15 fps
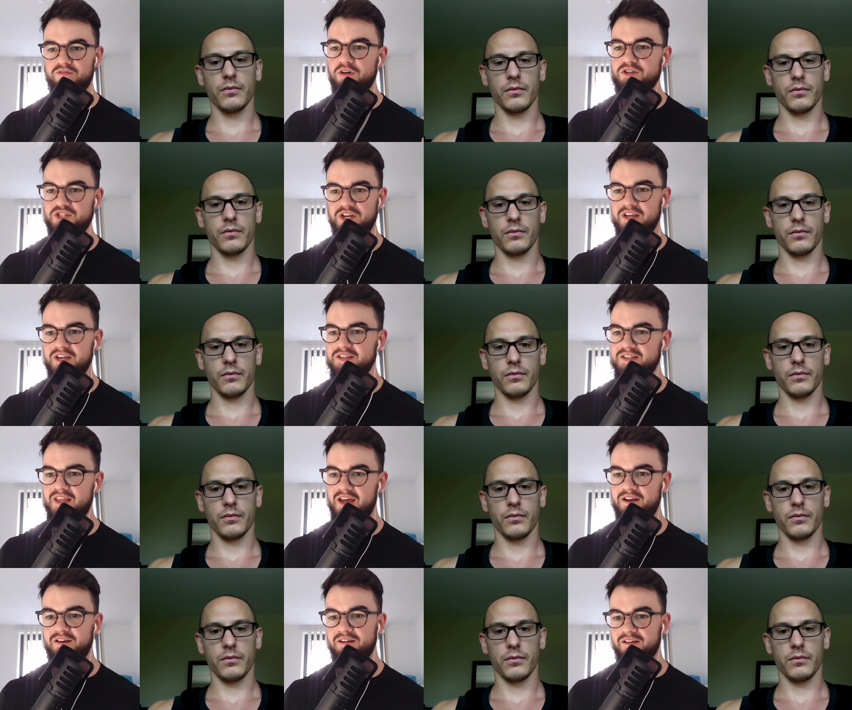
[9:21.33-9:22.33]
Speaker 1: differentiates
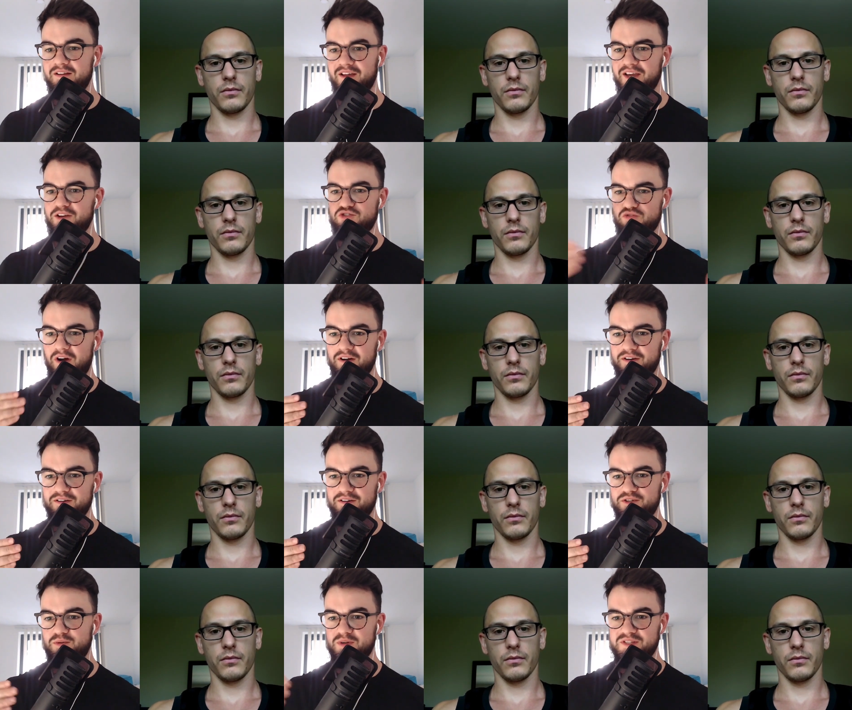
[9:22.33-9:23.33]
then like a drug
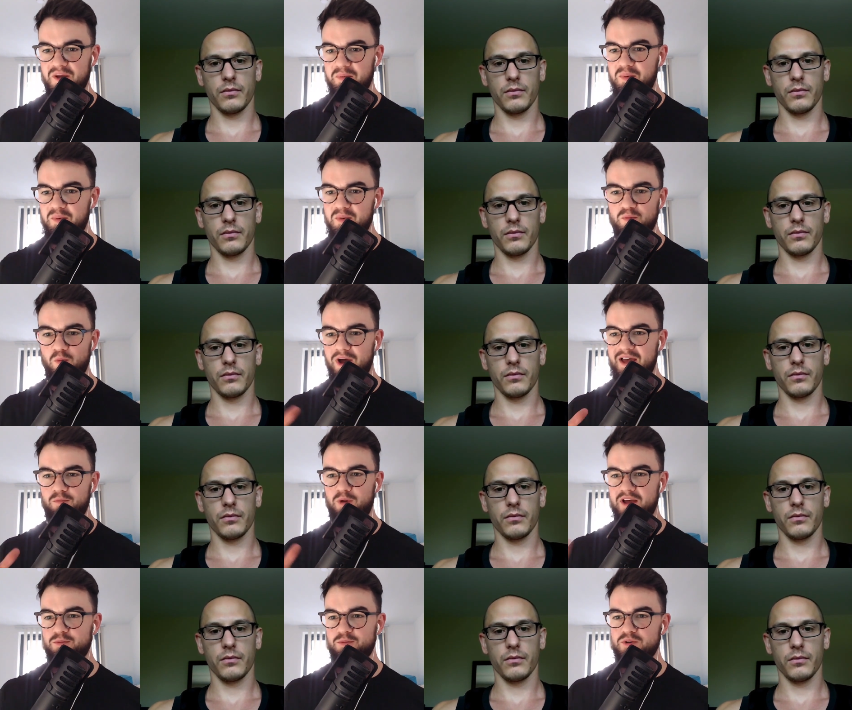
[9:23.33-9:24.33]
to a supplement? Where
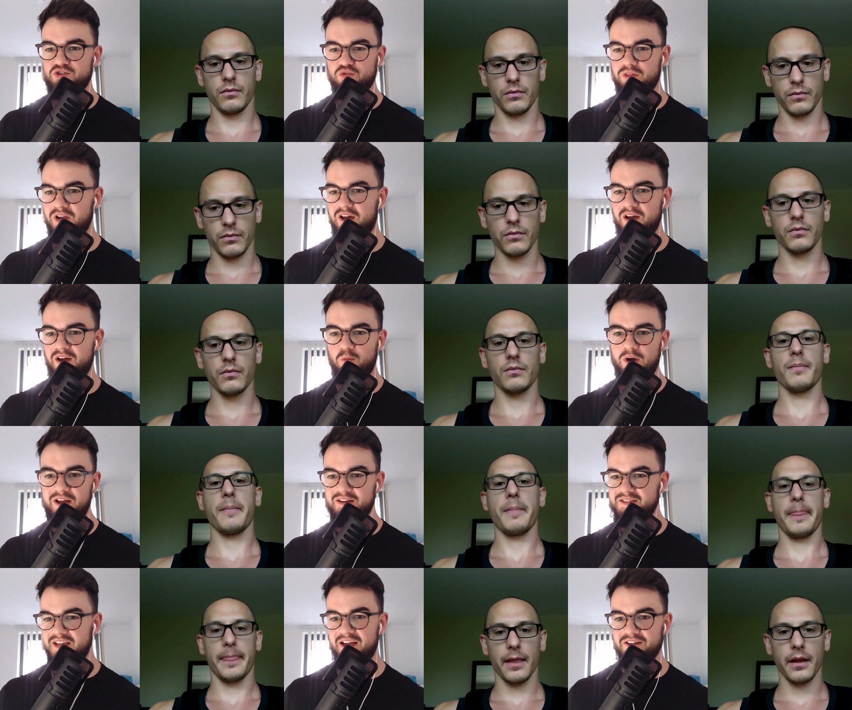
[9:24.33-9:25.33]
where do we draw the line? Where
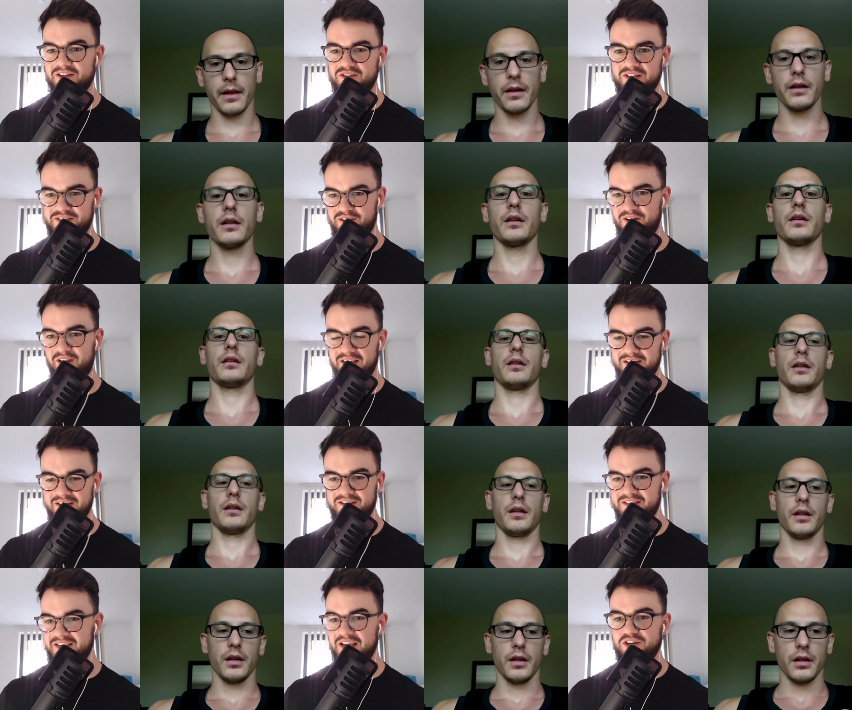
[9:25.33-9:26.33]
does that is there like a
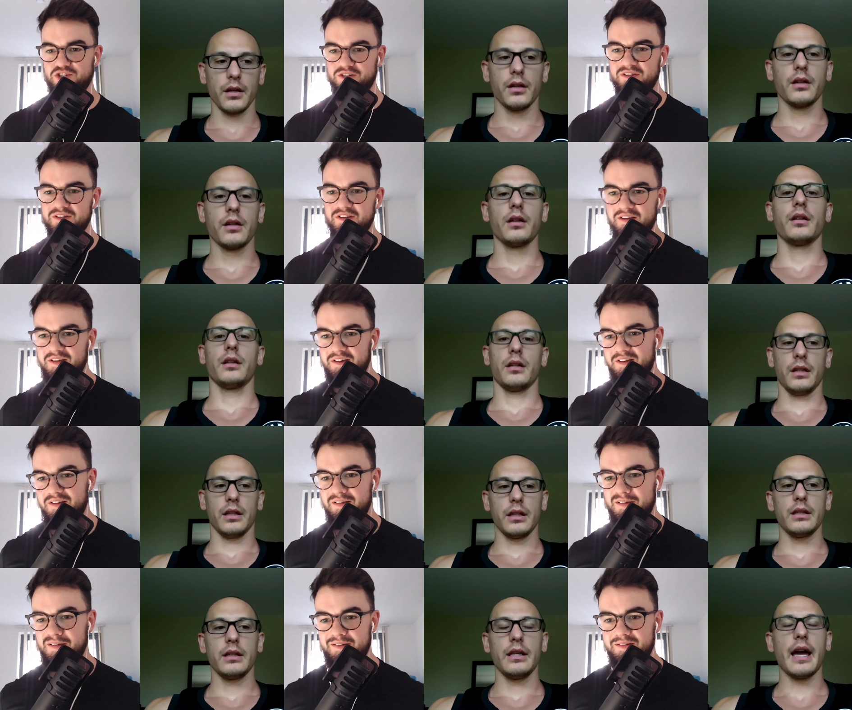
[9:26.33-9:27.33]
distinction?
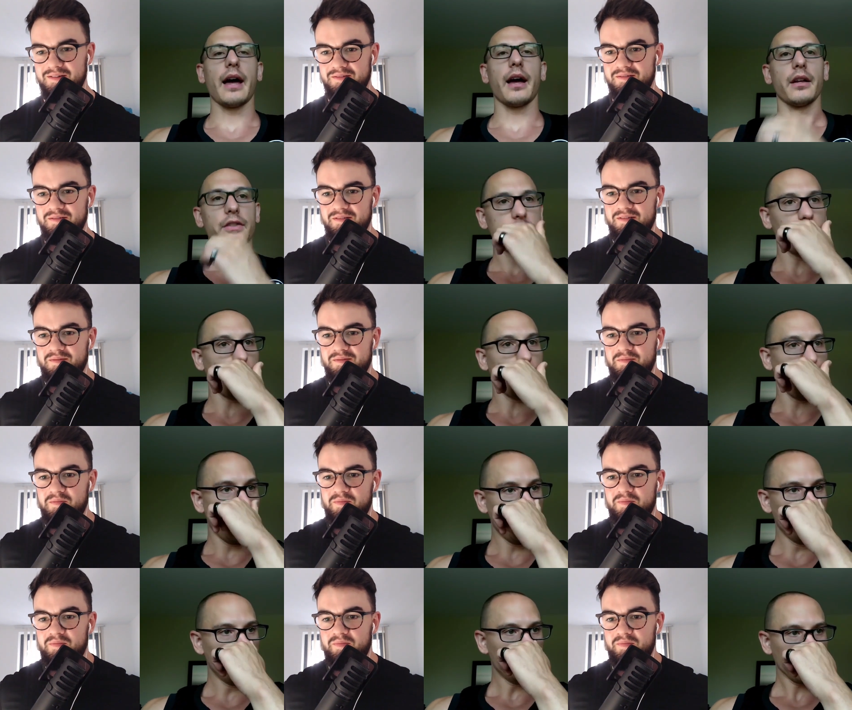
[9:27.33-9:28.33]
Speaker 2: Yeah,
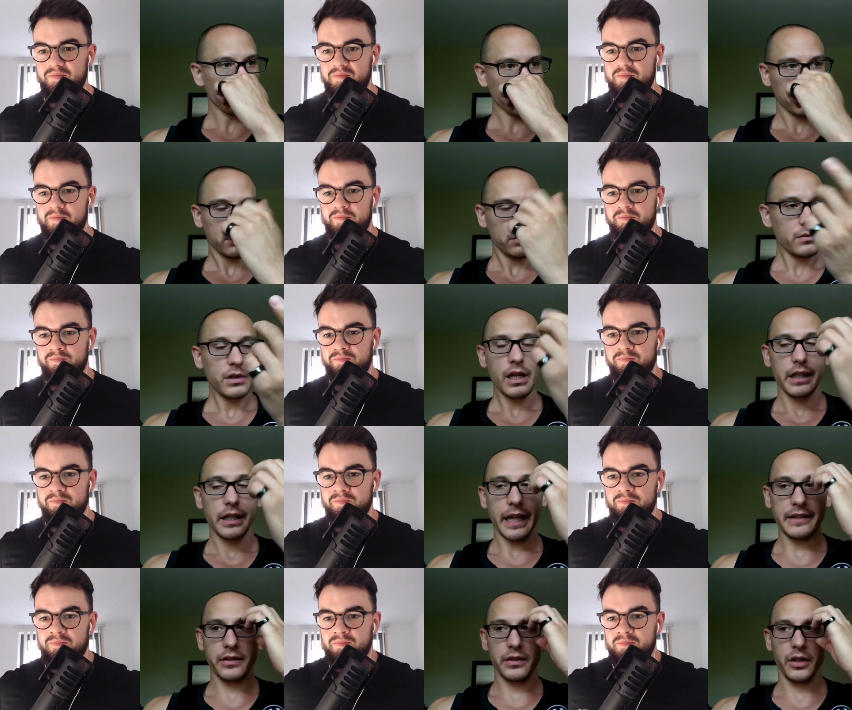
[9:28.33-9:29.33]
so and
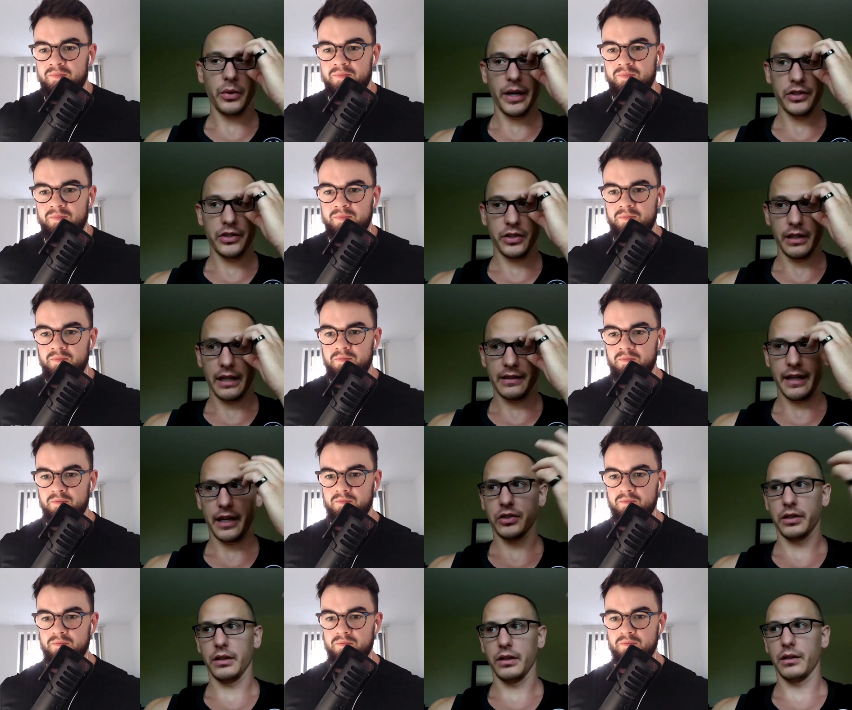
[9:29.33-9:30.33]
that's a good question. That's
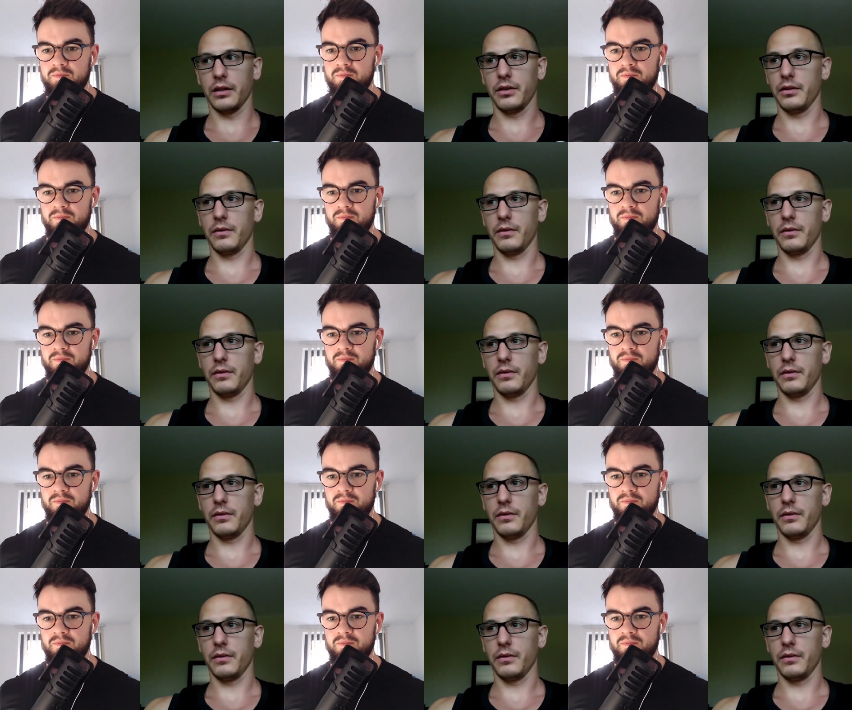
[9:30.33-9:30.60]
actually